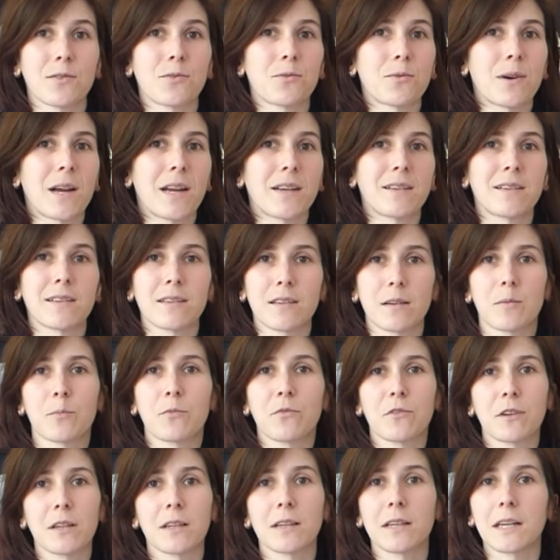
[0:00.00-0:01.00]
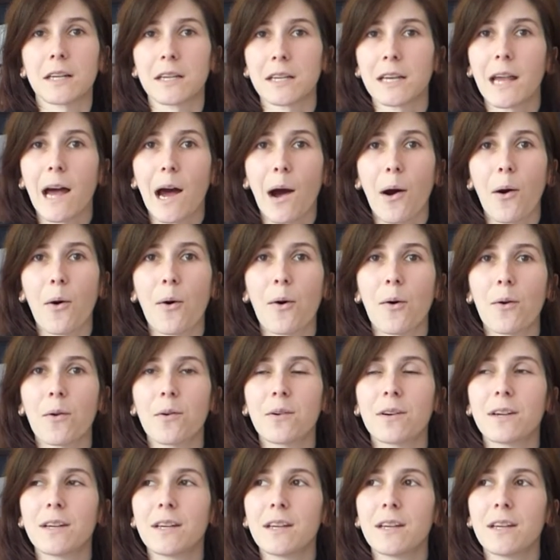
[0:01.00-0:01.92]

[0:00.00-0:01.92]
great as I'm feeling now.